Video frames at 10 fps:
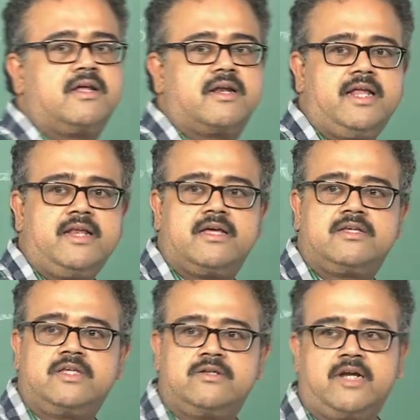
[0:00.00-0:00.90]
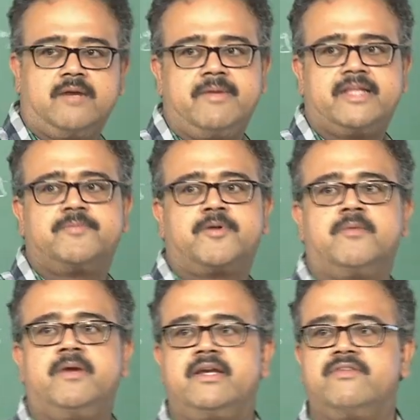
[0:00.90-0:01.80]
right. So you will not make the
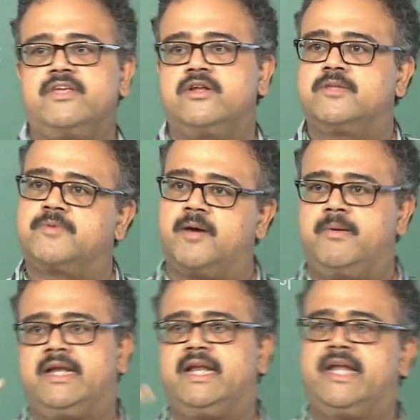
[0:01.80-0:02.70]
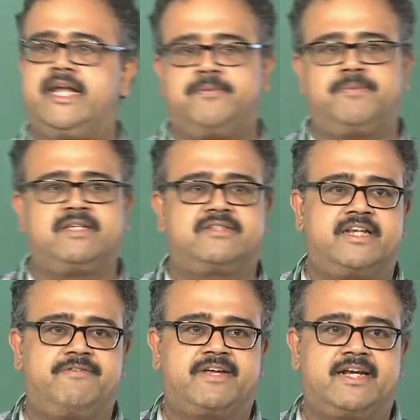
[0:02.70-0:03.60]
probability 0, the probability will get depressed
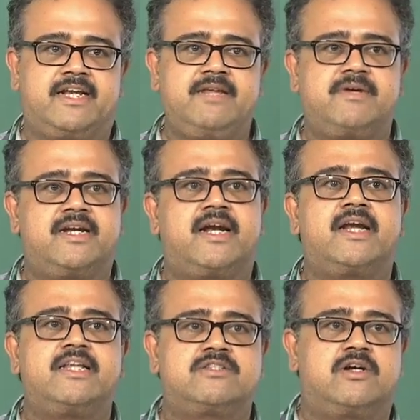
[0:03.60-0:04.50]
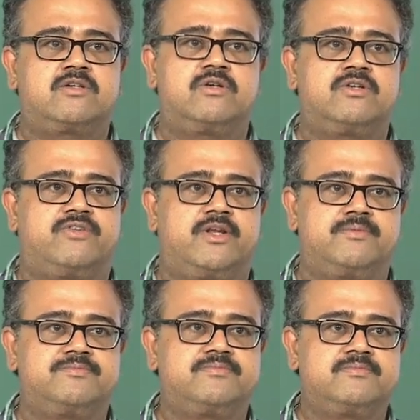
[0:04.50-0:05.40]
significantly, but it will at least not go to 0.
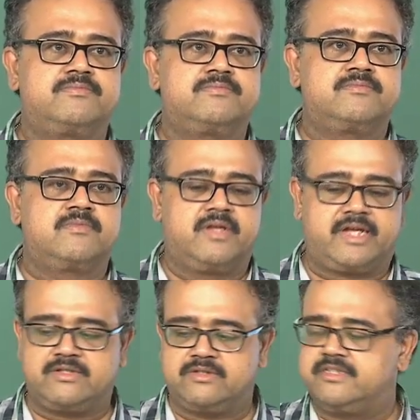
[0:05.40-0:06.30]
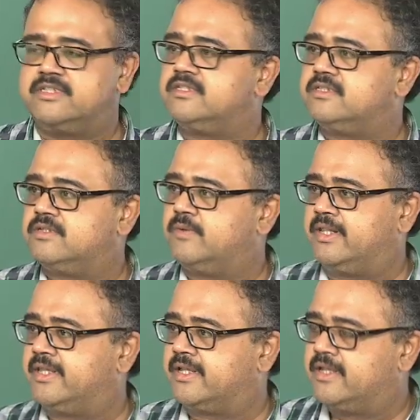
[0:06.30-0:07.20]
Okay, so this is
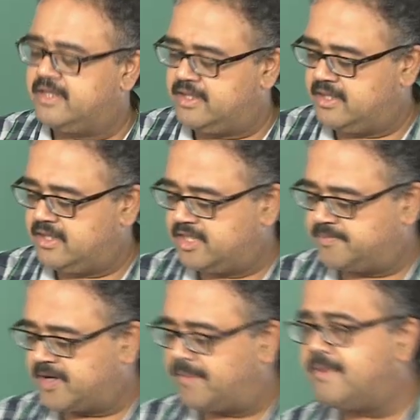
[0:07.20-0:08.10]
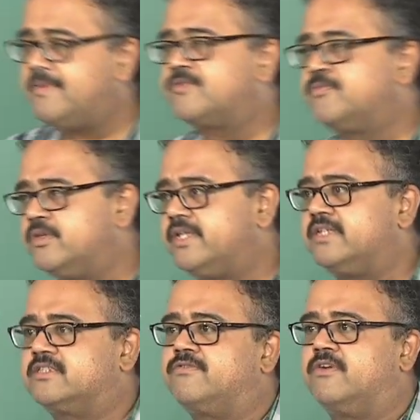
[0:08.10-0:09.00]
one thing. The problem with smoothing
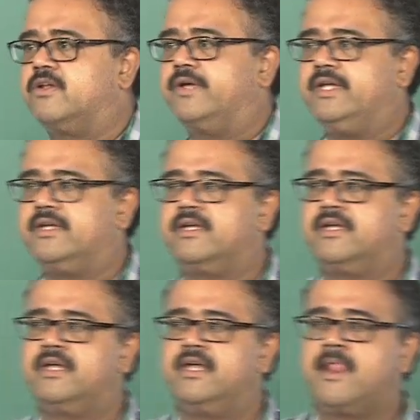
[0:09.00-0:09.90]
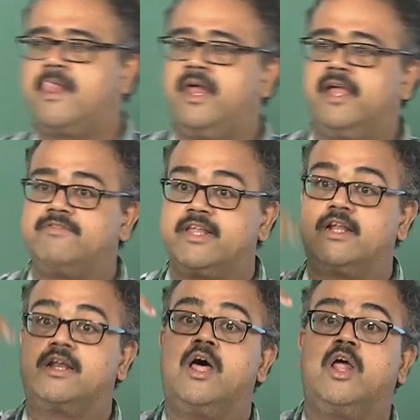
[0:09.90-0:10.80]
is the following: if there
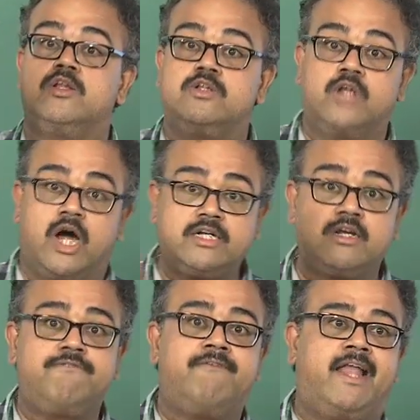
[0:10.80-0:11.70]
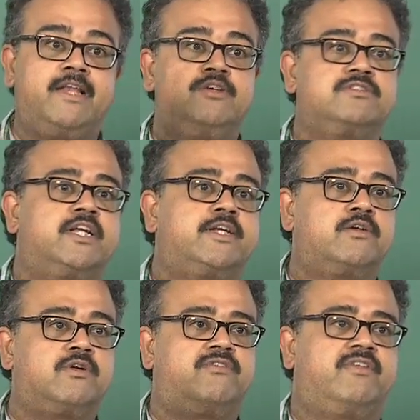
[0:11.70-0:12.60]
are a lot of values that you
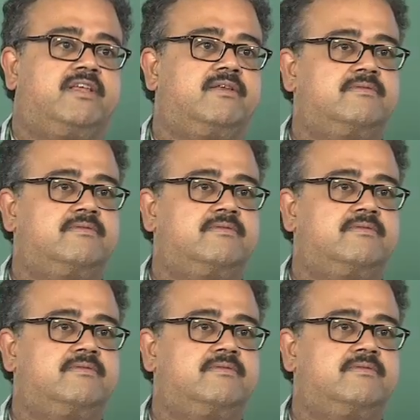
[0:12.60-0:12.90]
do not see,